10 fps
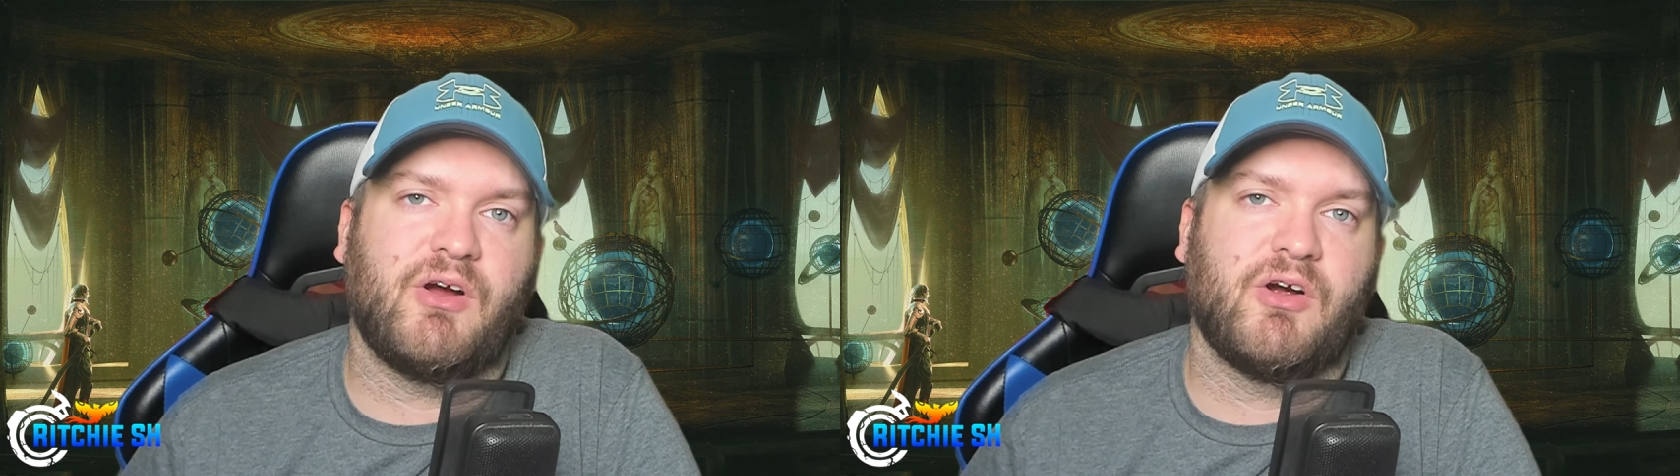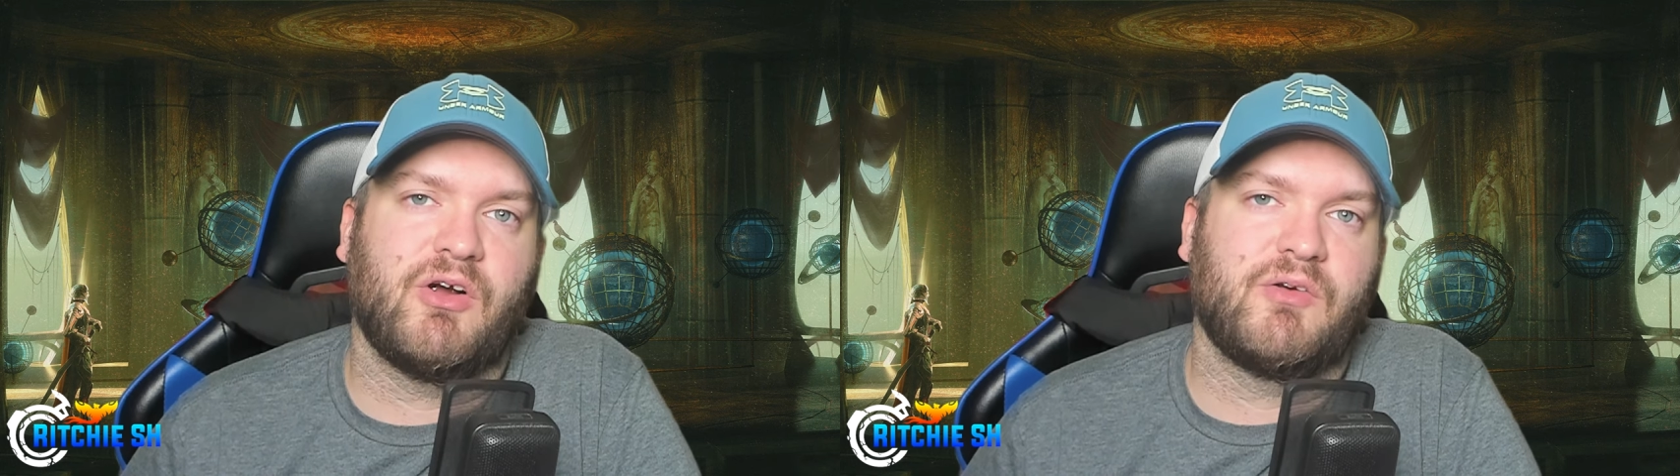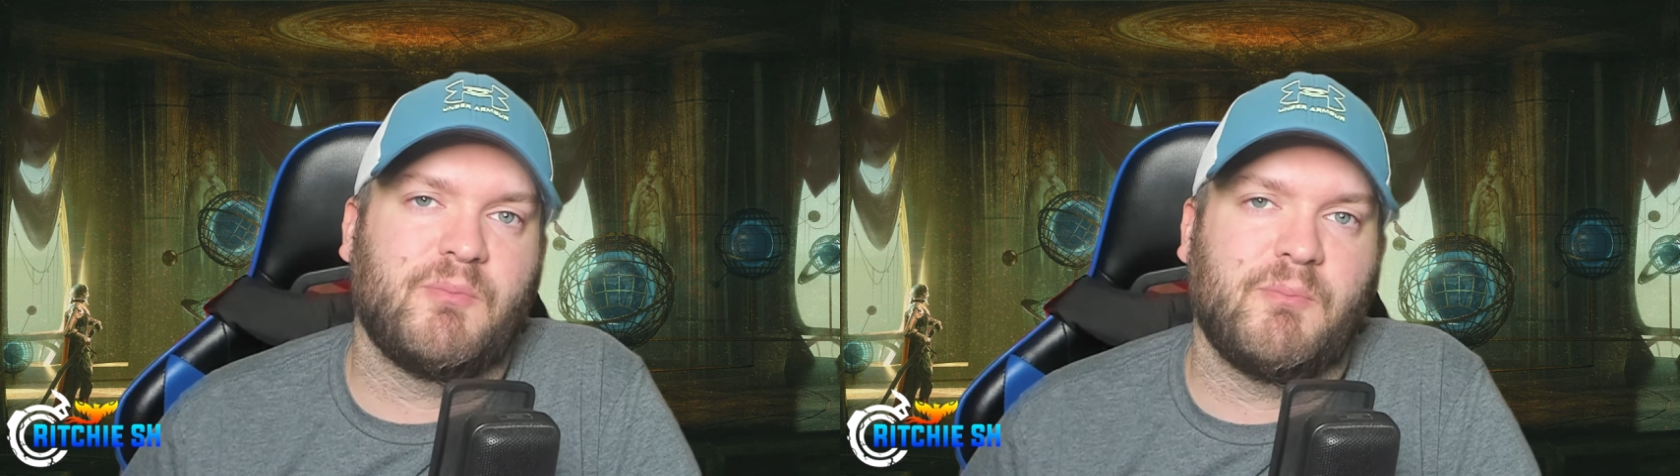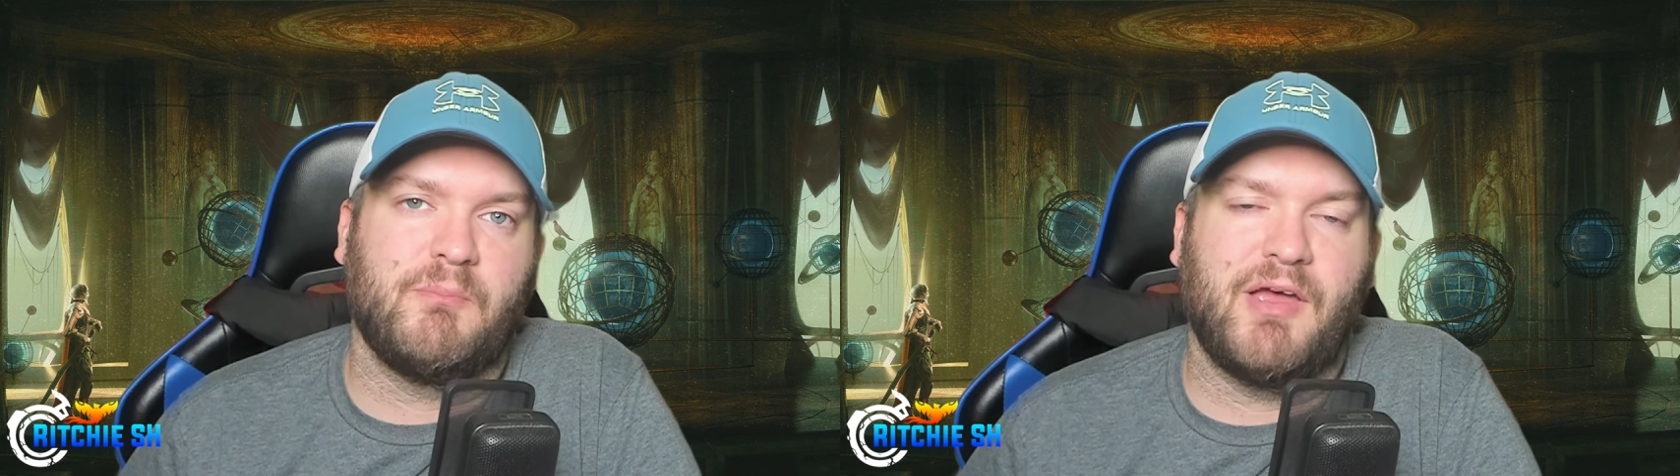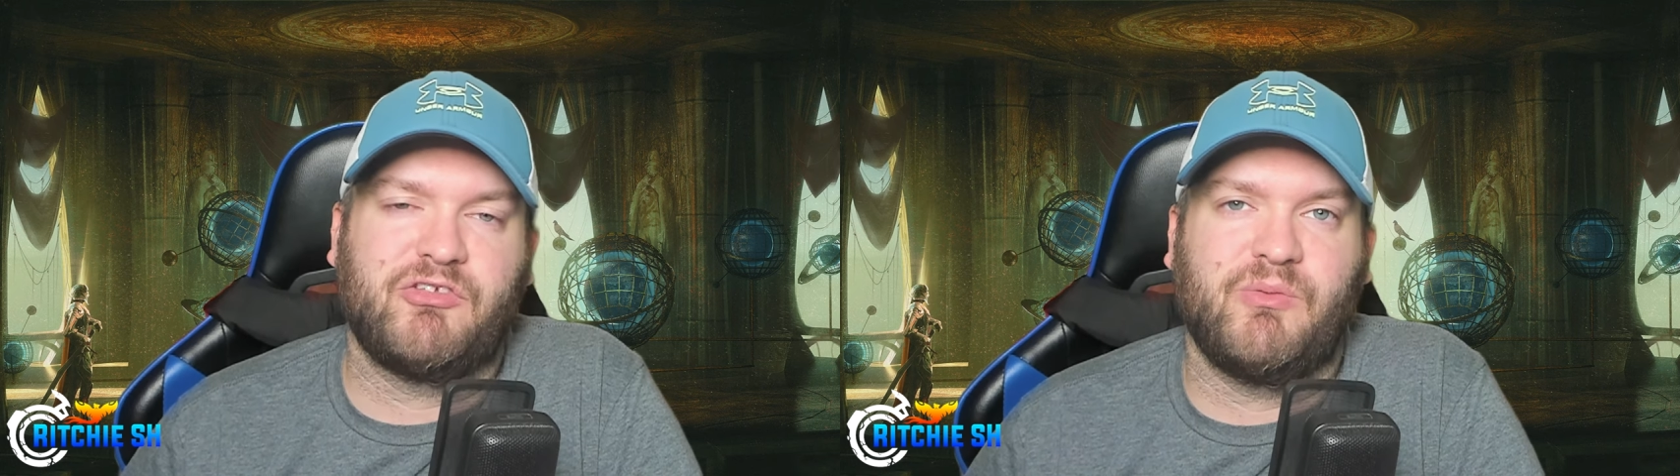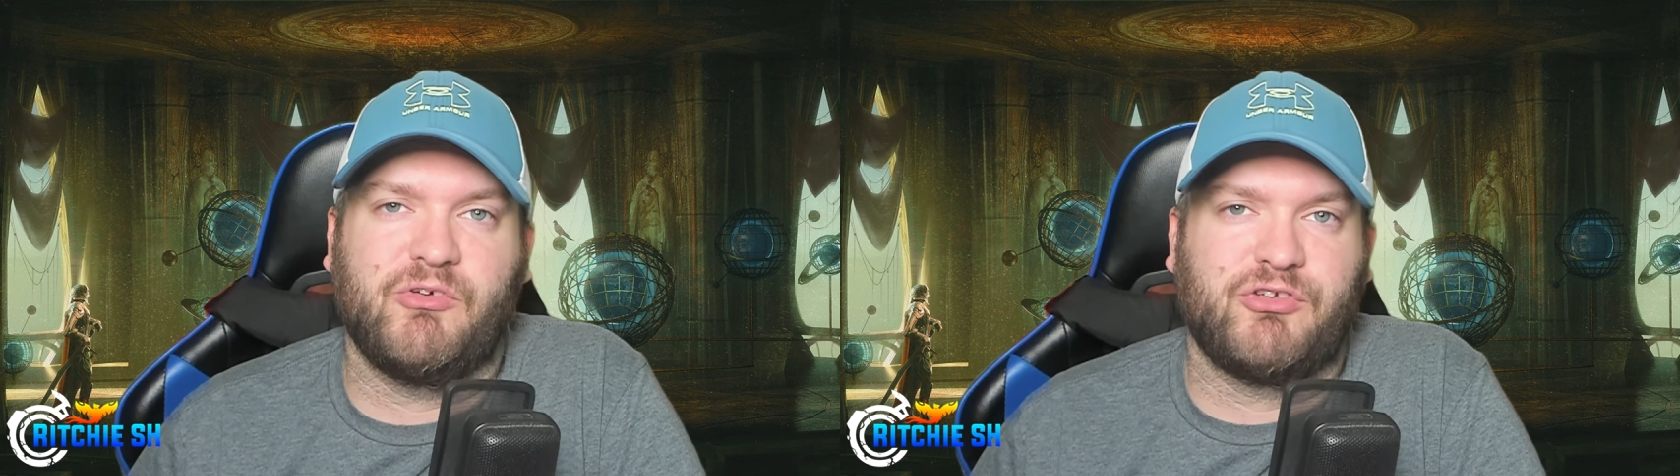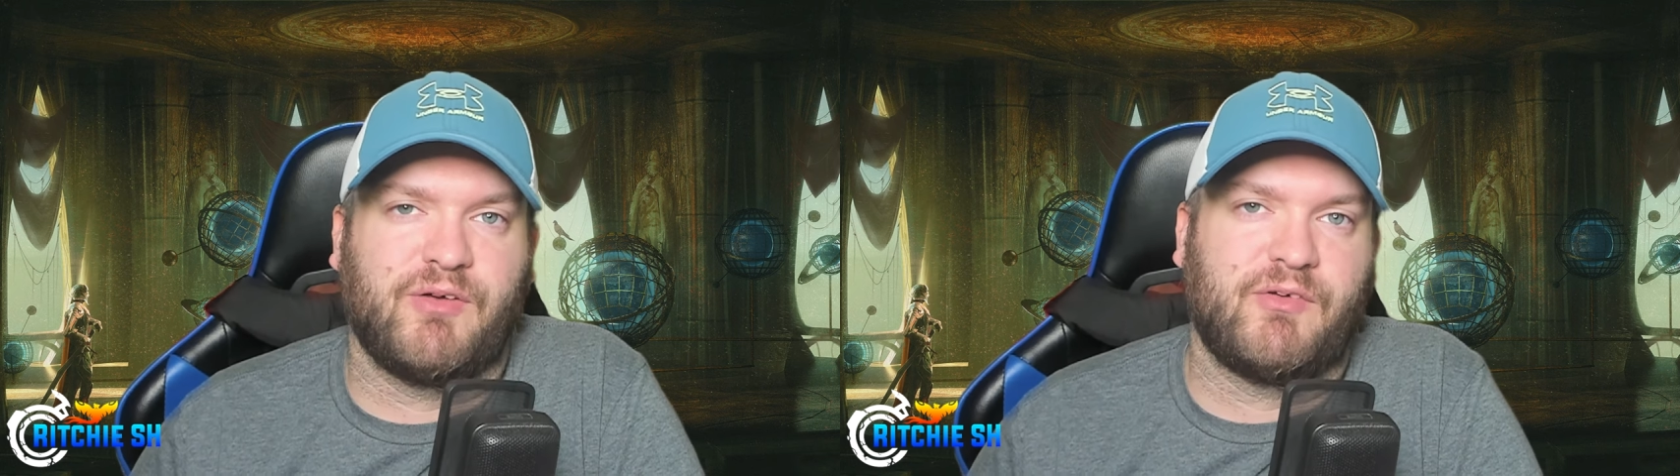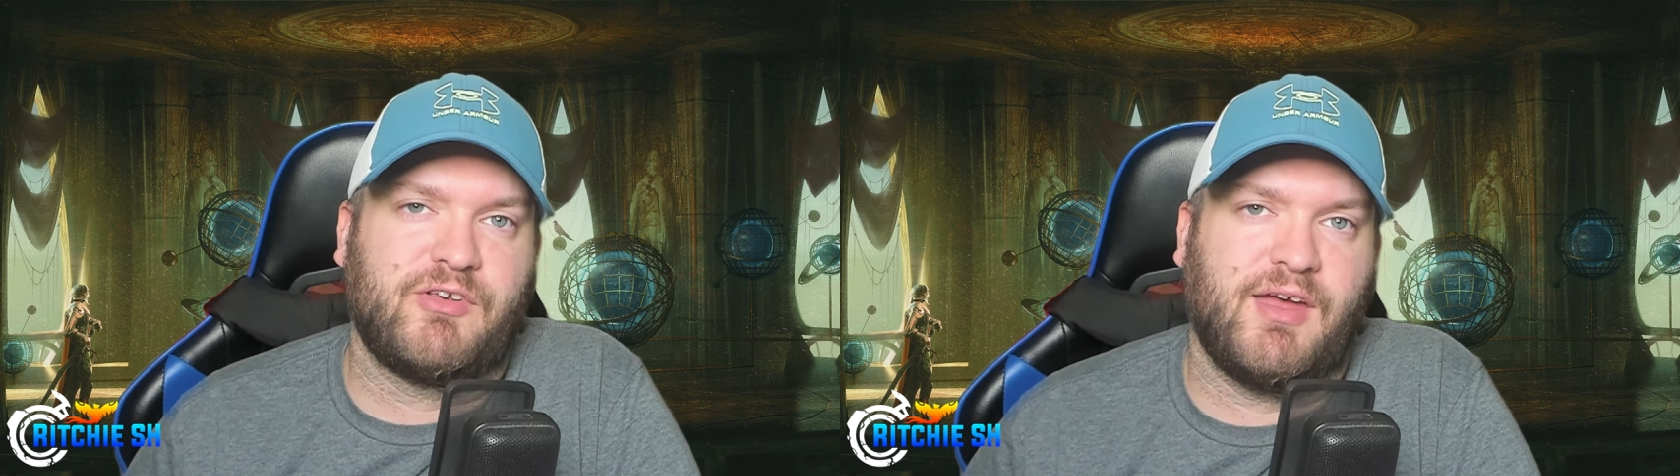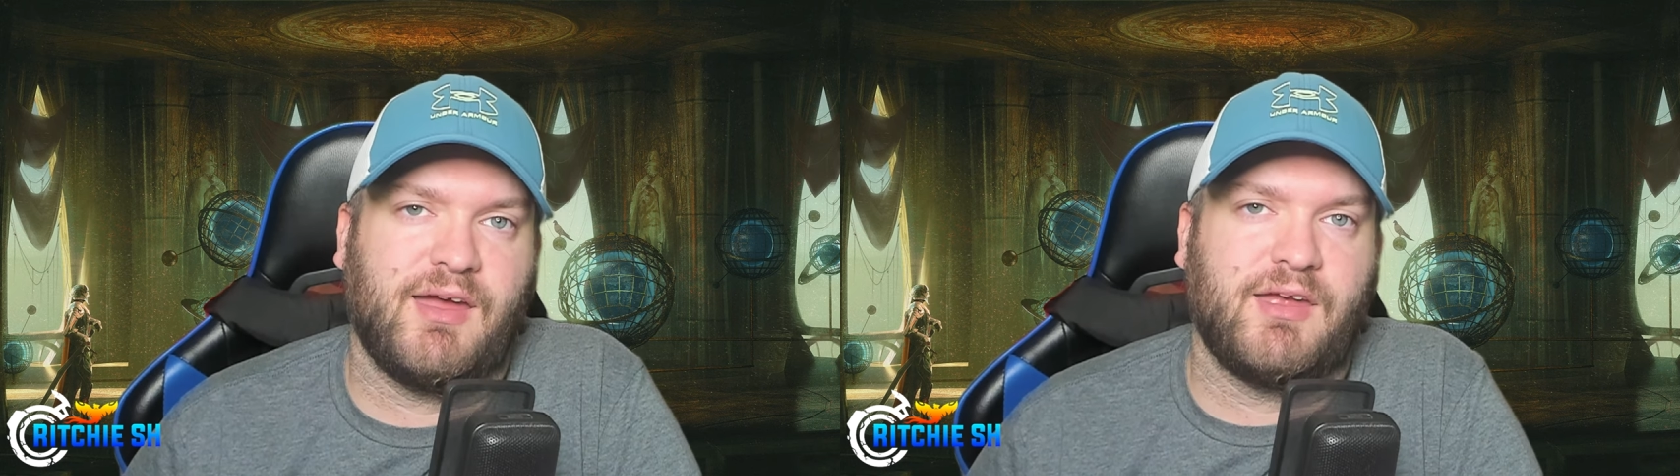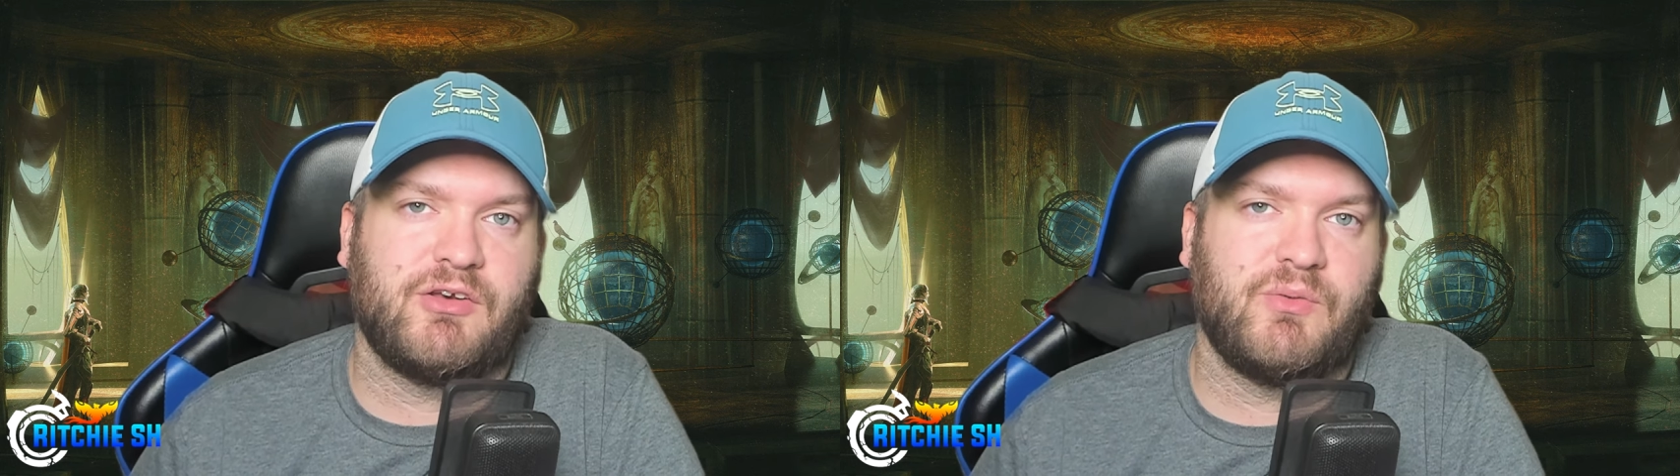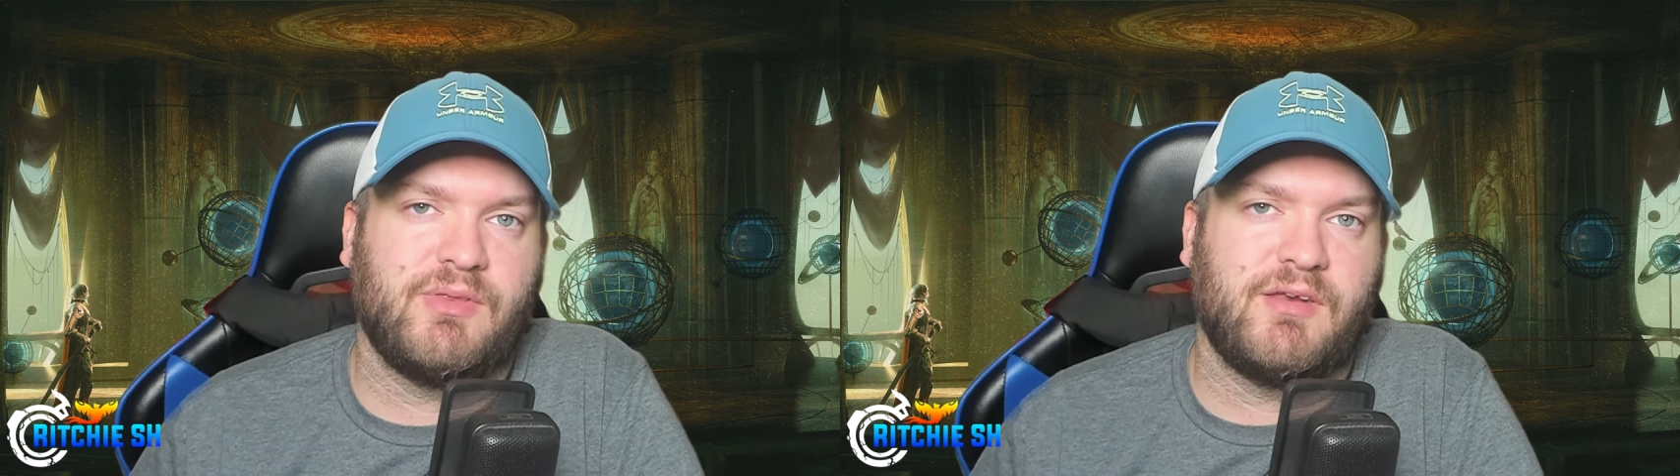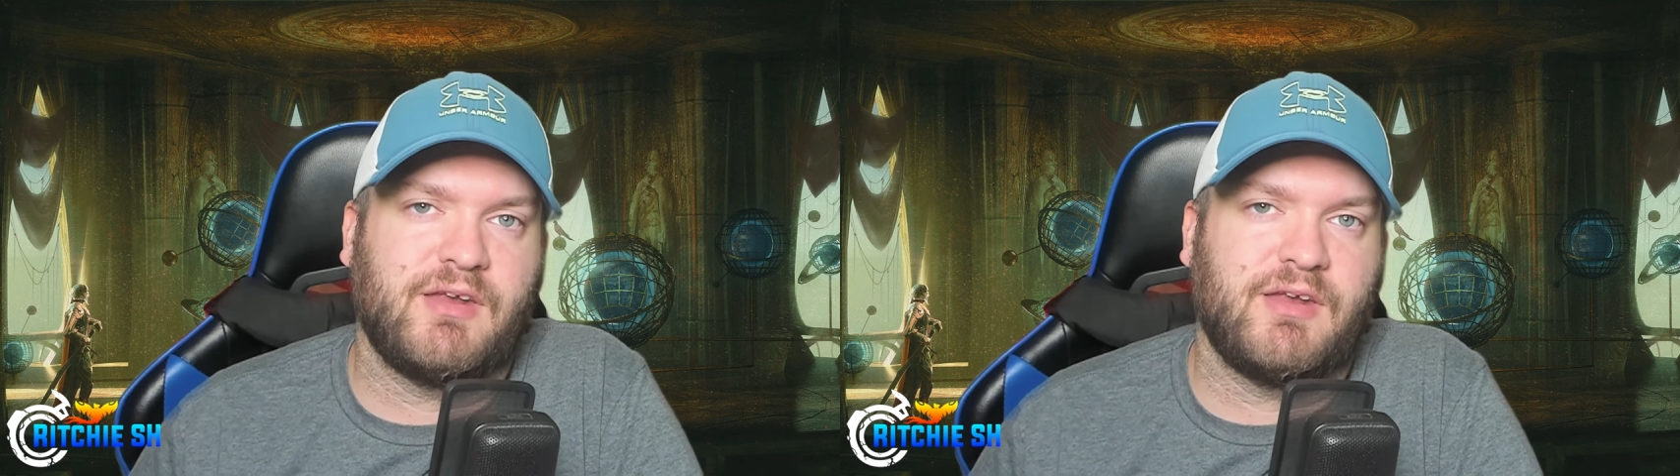are messing with server tech and doing doing the